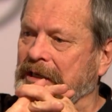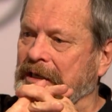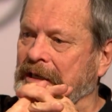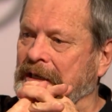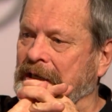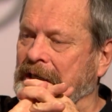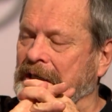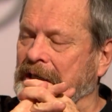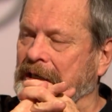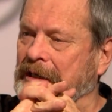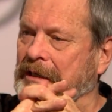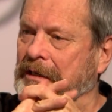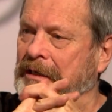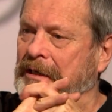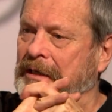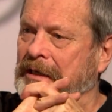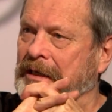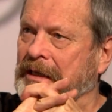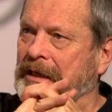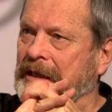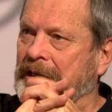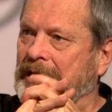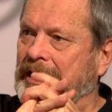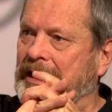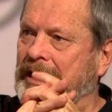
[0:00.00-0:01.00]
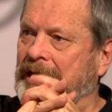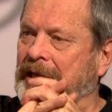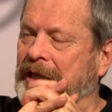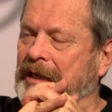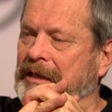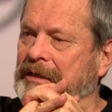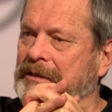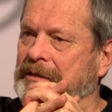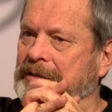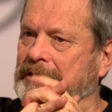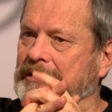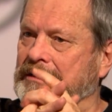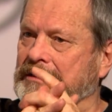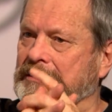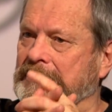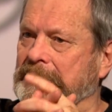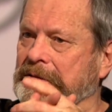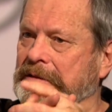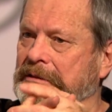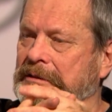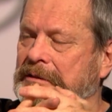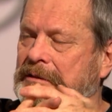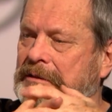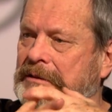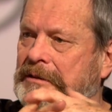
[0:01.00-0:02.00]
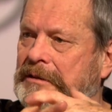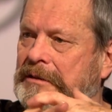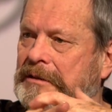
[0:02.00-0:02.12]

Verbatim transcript: Mm. was that your fault?